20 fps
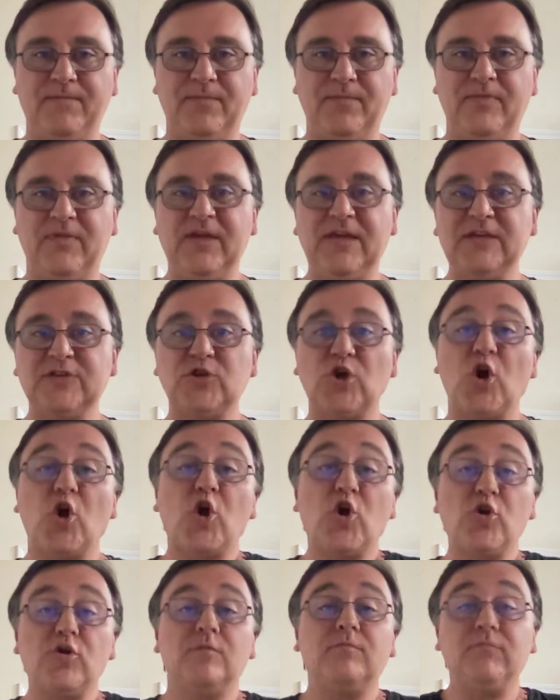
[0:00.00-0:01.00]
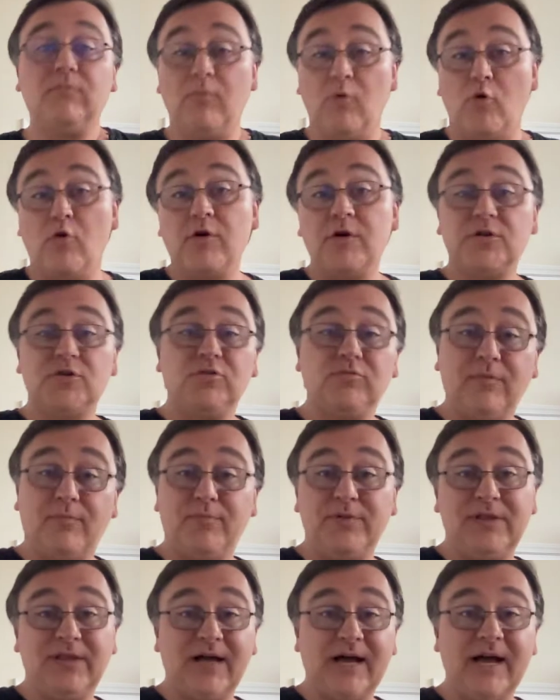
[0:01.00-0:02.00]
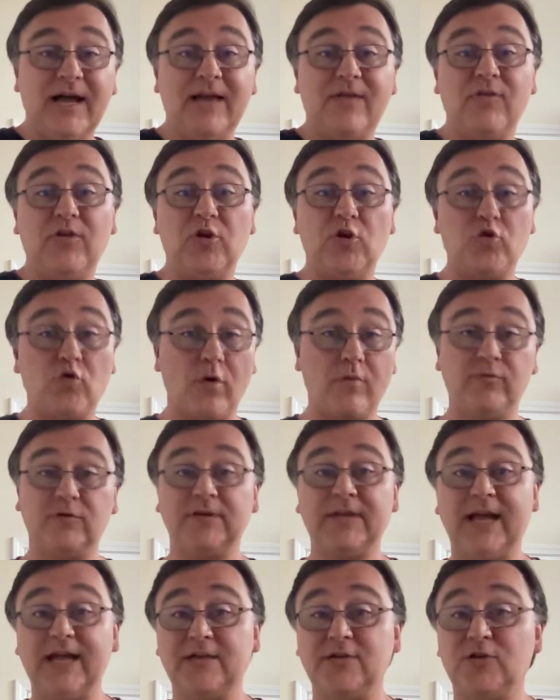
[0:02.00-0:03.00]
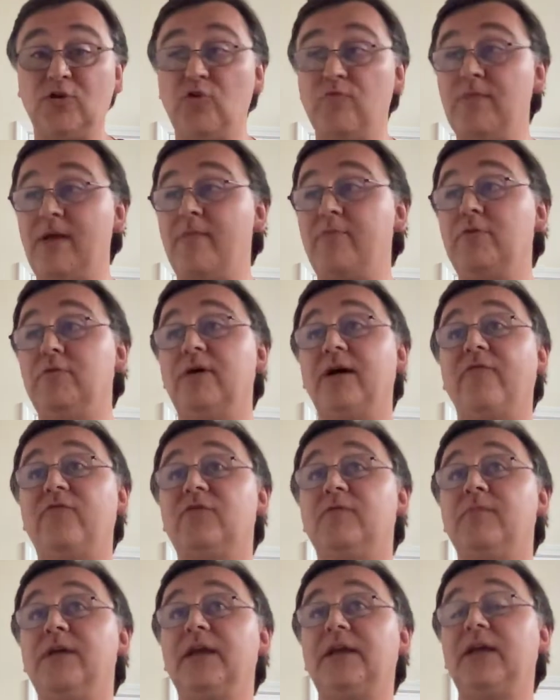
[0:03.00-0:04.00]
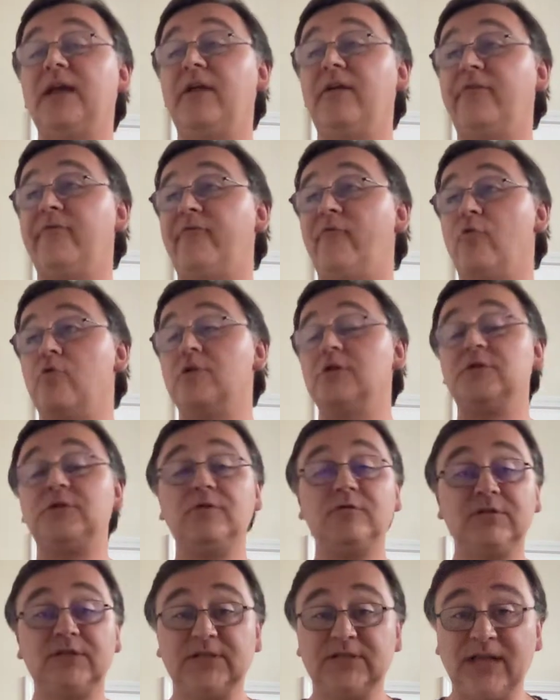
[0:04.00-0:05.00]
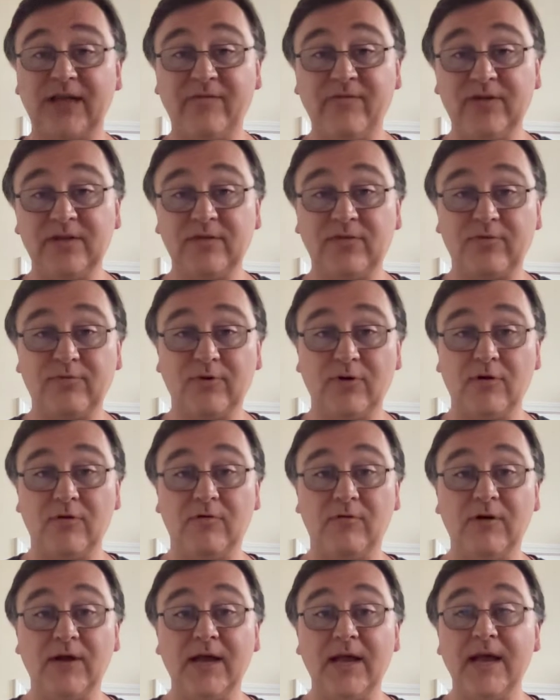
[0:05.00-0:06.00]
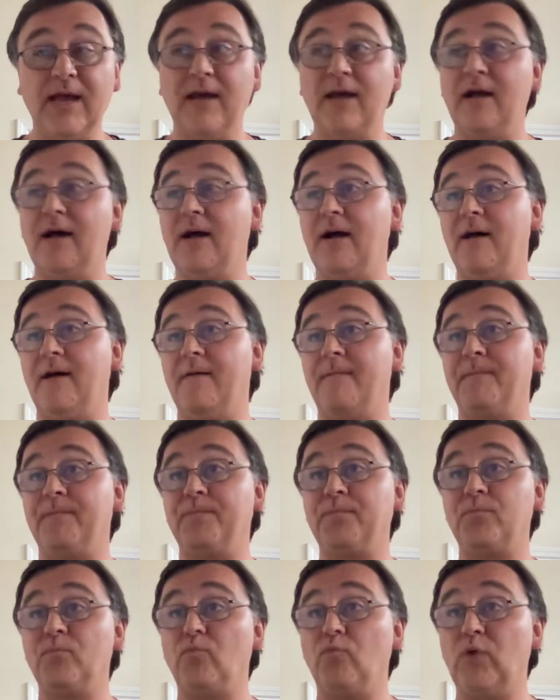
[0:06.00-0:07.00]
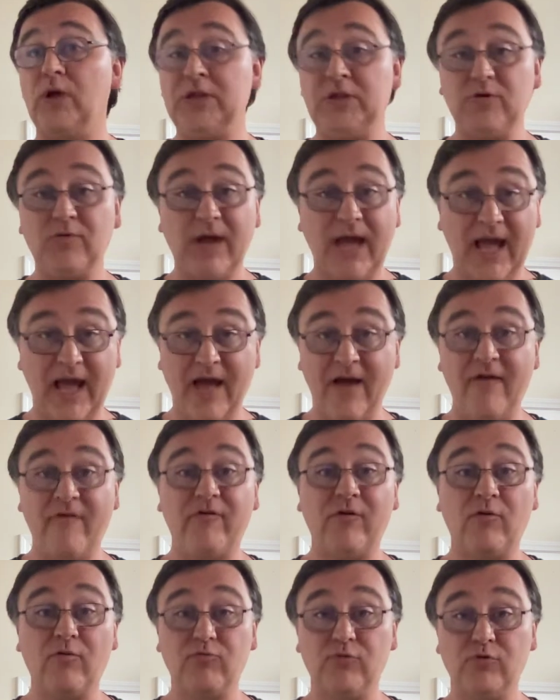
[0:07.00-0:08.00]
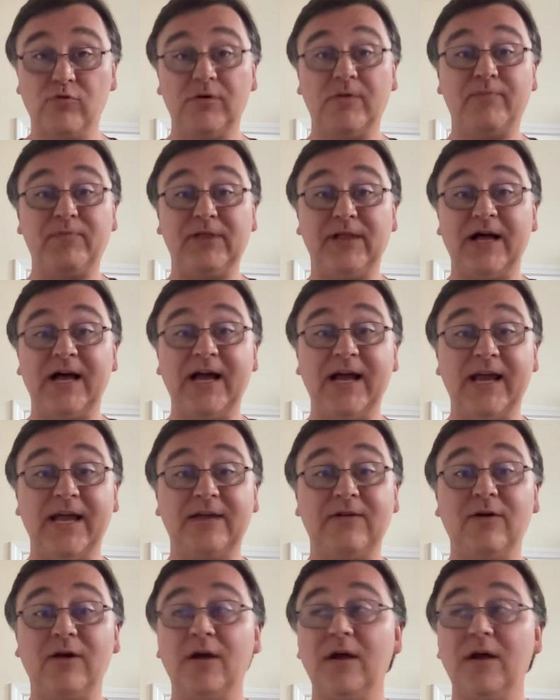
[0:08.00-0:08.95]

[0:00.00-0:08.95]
these hurt more to apply than a normal tattoo. Maybe you have to make a fortitude saving throw when you have a rune applied.